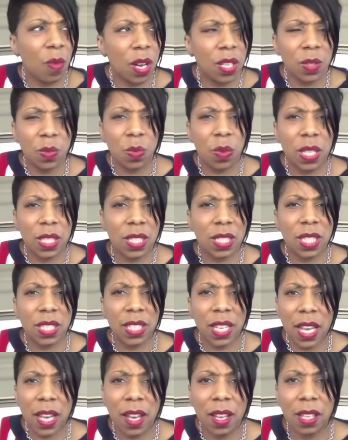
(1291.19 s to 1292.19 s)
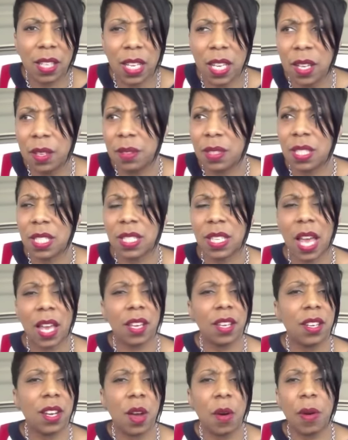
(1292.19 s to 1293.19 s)
What's the deal? And he was just
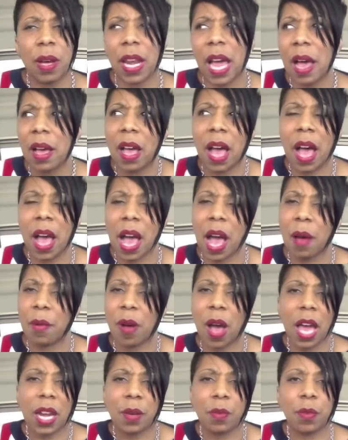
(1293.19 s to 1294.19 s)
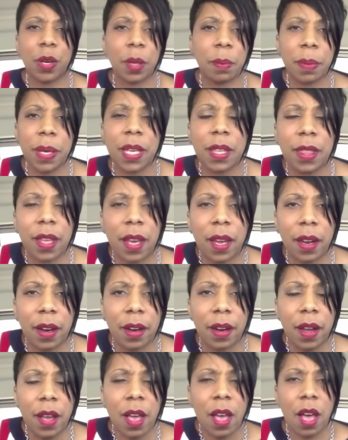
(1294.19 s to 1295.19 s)
like, you know what? I didn't want to be
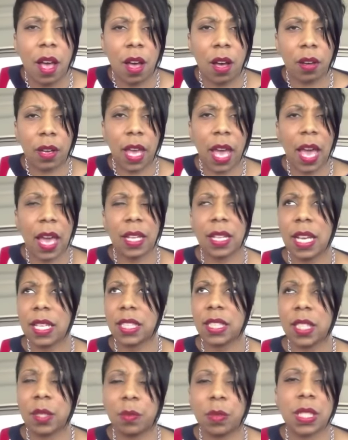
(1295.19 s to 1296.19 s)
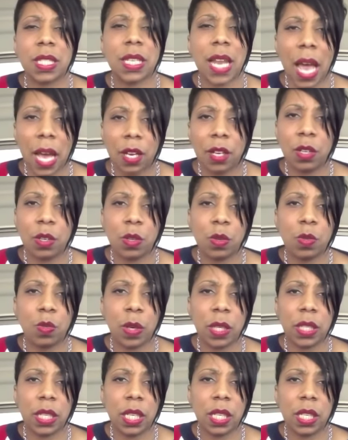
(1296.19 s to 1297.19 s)
there. Okay? That shit was not cool,
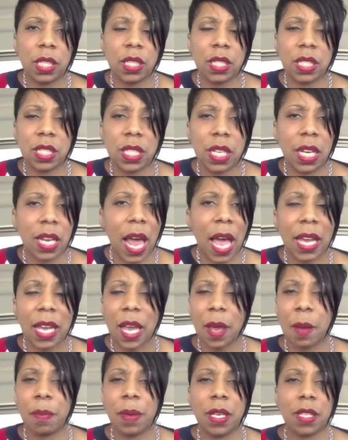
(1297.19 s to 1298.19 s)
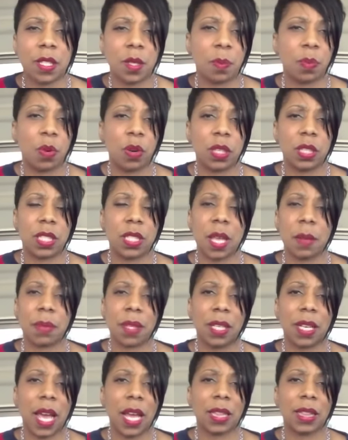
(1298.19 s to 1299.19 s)
what Nene just did. I can't be in support of
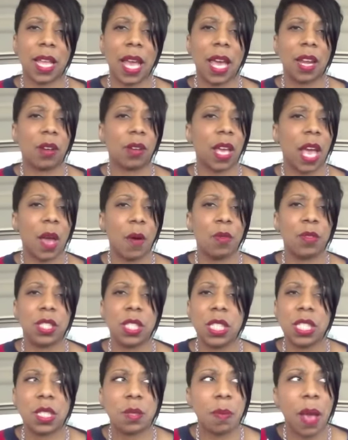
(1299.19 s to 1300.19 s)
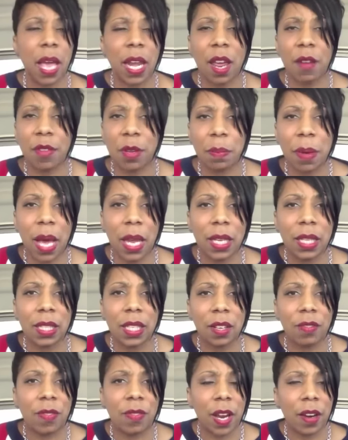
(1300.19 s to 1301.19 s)
something like that. Okay? Well, she just made everybody
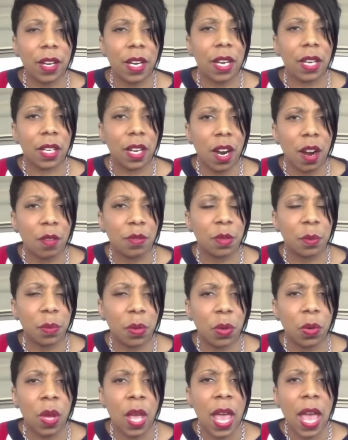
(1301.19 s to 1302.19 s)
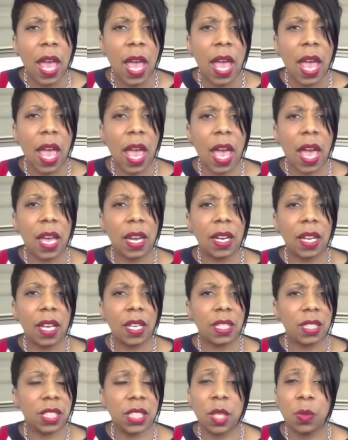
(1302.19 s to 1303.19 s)
look very uncomfortable. And
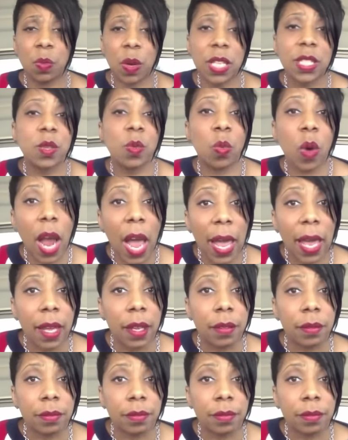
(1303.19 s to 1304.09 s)
shit wasn't right.